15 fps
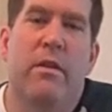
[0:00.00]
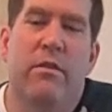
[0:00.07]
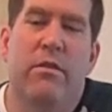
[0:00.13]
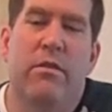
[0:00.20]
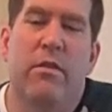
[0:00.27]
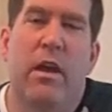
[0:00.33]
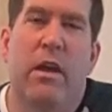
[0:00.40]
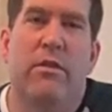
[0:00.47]

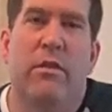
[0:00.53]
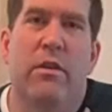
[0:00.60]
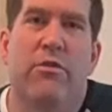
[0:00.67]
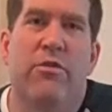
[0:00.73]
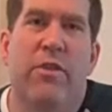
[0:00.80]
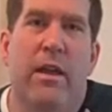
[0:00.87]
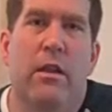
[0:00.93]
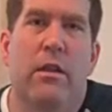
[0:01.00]
this as a
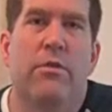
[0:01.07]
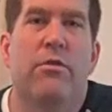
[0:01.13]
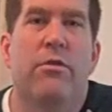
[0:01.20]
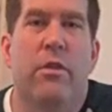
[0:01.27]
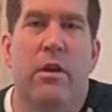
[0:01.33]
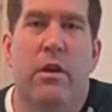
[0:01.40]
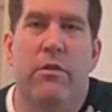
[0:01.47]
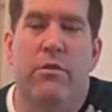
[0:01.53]
challenge
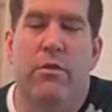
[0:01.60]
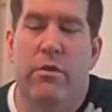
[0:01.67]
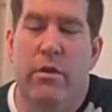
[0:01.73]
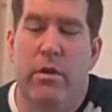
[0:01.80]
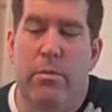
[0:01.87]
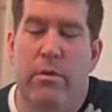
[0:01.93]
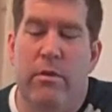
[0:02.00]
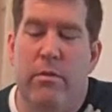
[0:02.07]
to the
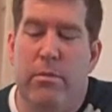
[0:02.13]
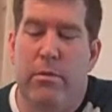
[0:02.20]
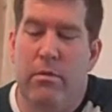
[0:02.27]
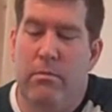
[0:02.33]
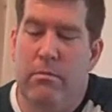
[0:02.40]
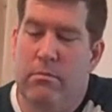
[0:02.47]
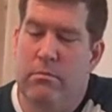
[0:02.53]
uncertainty principle.